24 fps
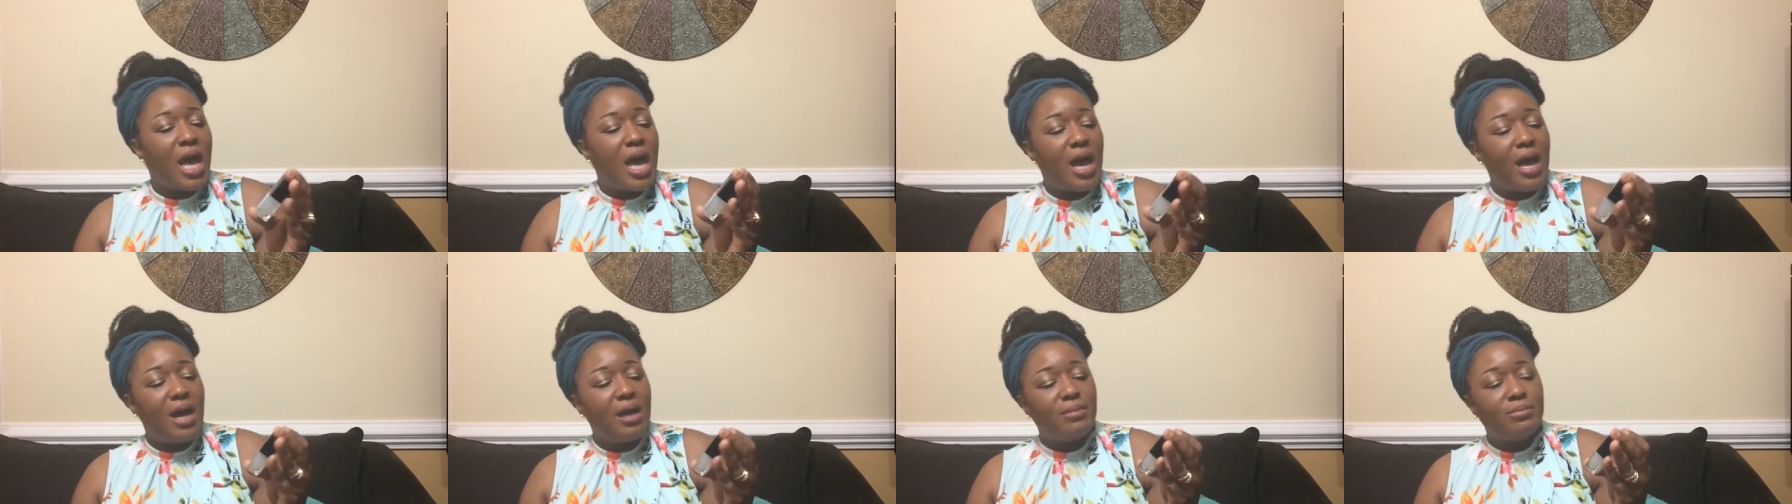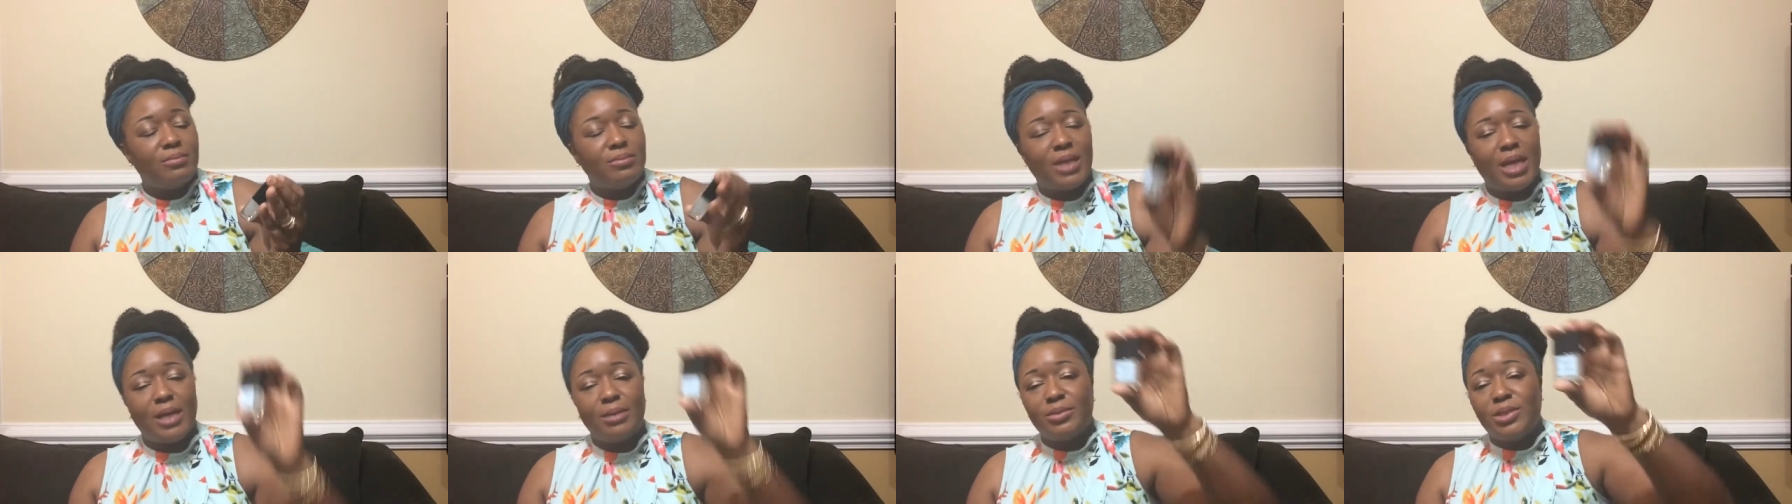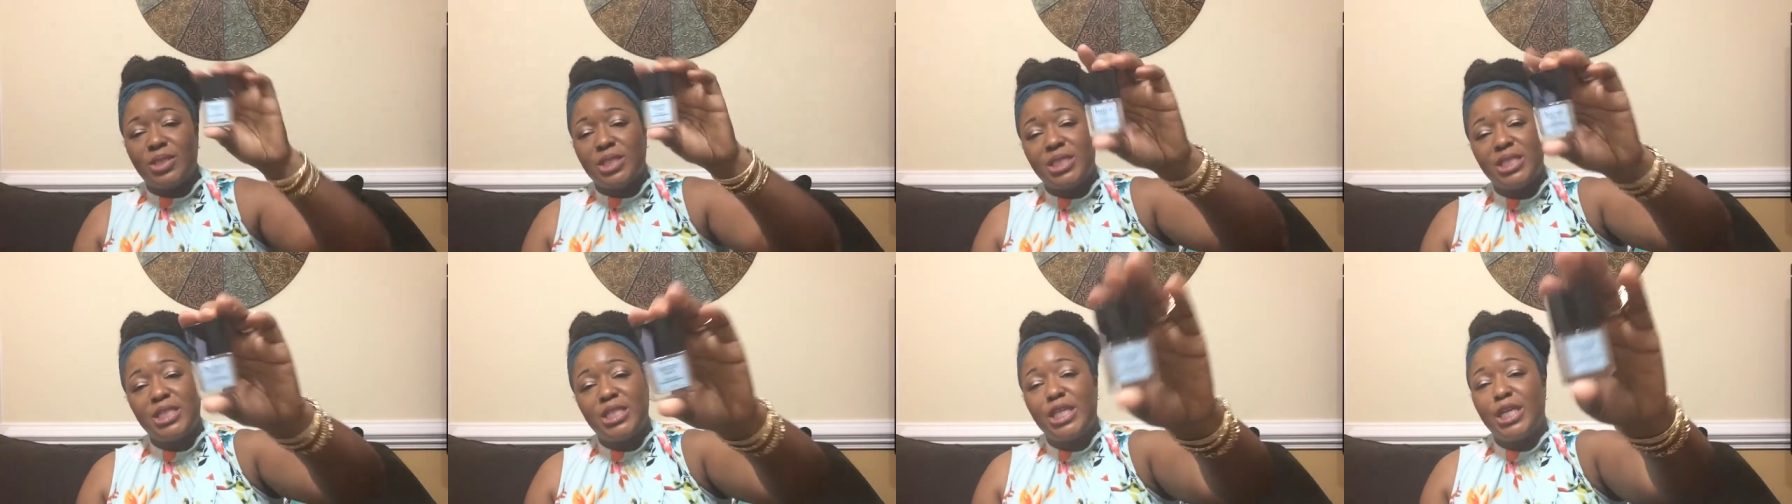I'm I'm
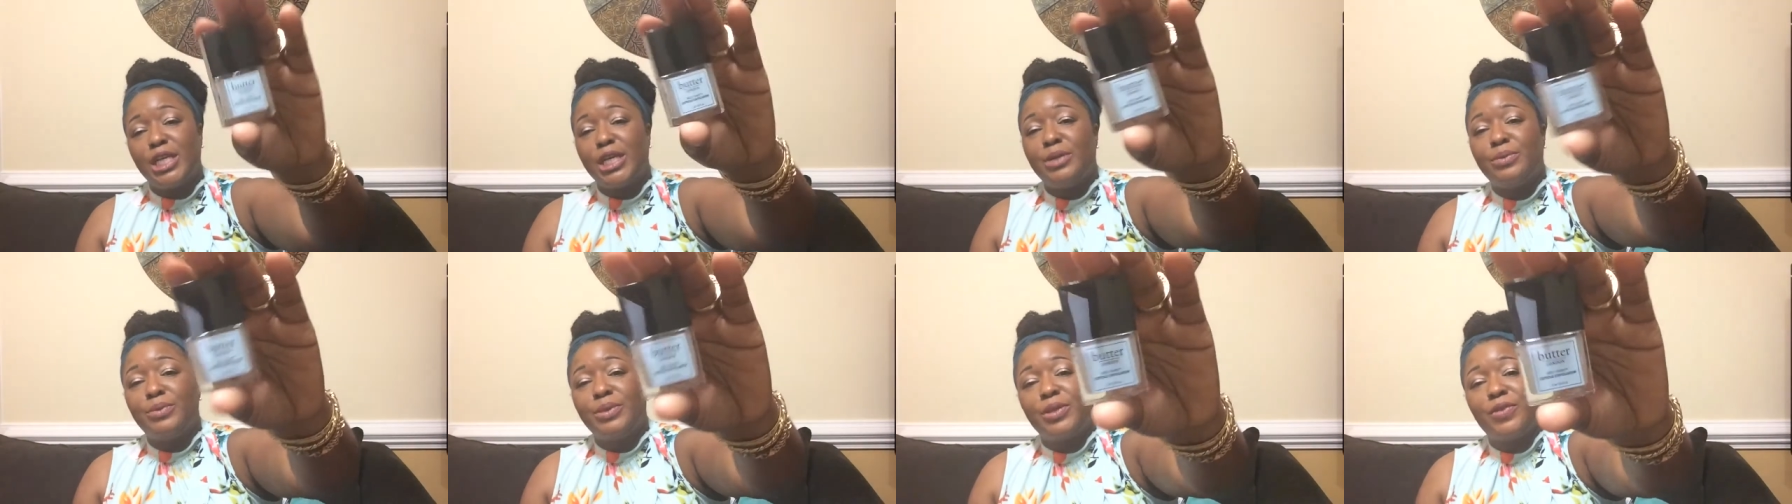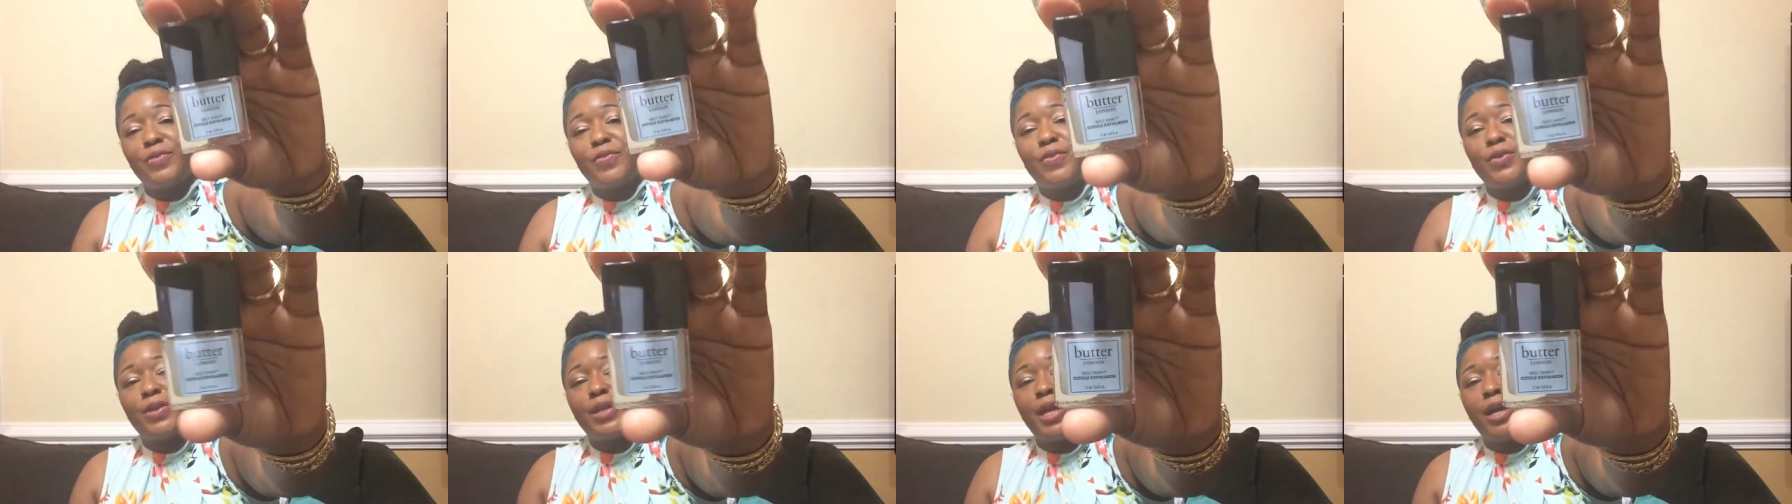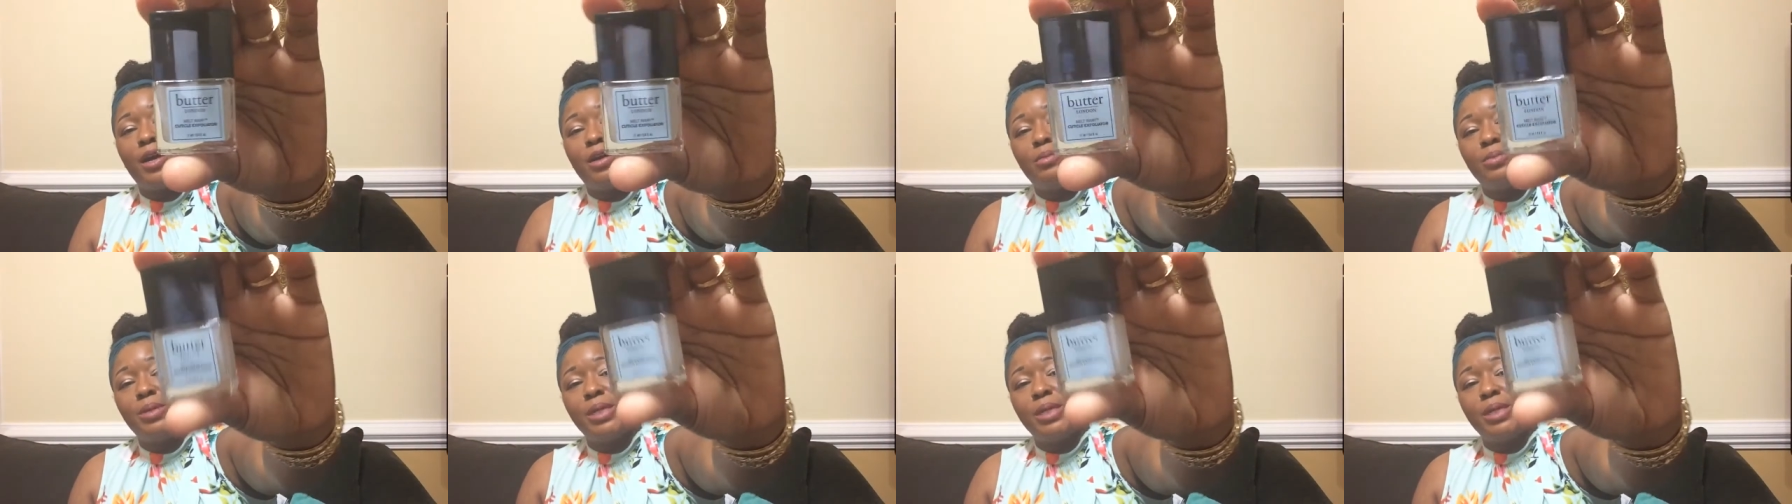just done with it for now.